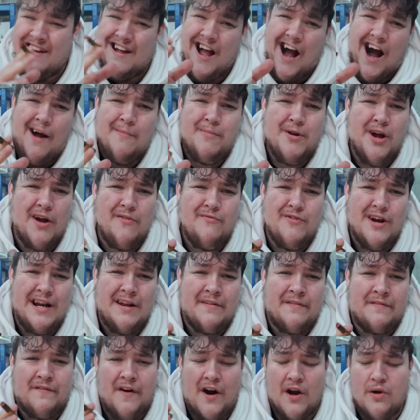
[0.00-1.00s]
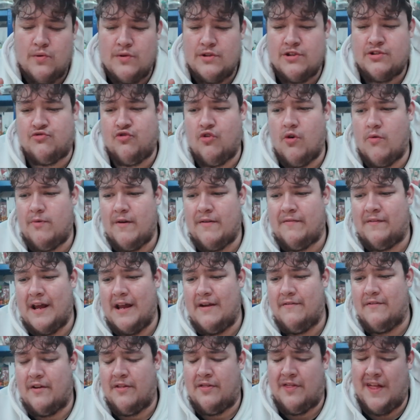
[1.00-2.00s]
I don't really fuck with strawberry
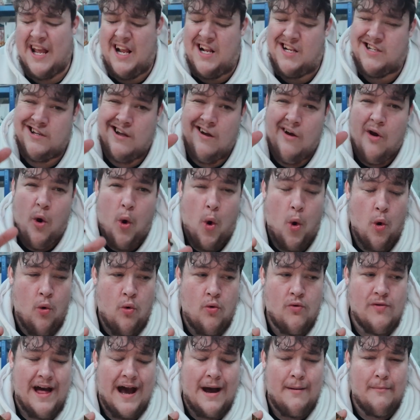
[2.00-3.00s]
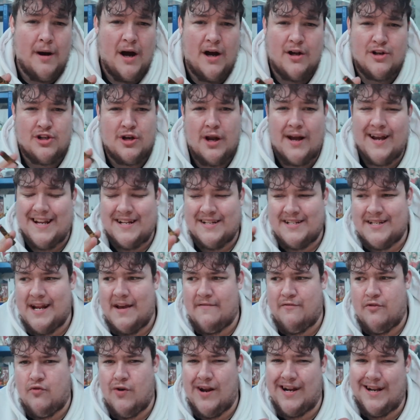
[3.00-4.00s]
flavoured things all that much, like it's
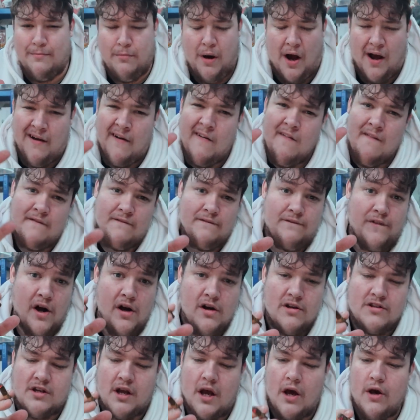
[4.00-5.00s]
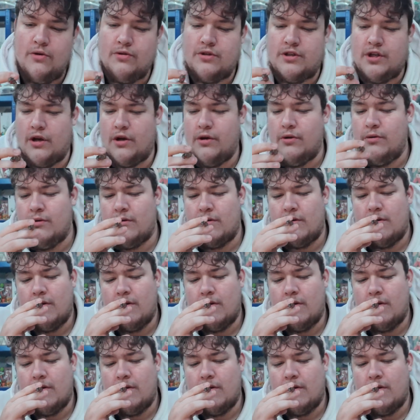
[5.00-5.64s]
never really my first go-to.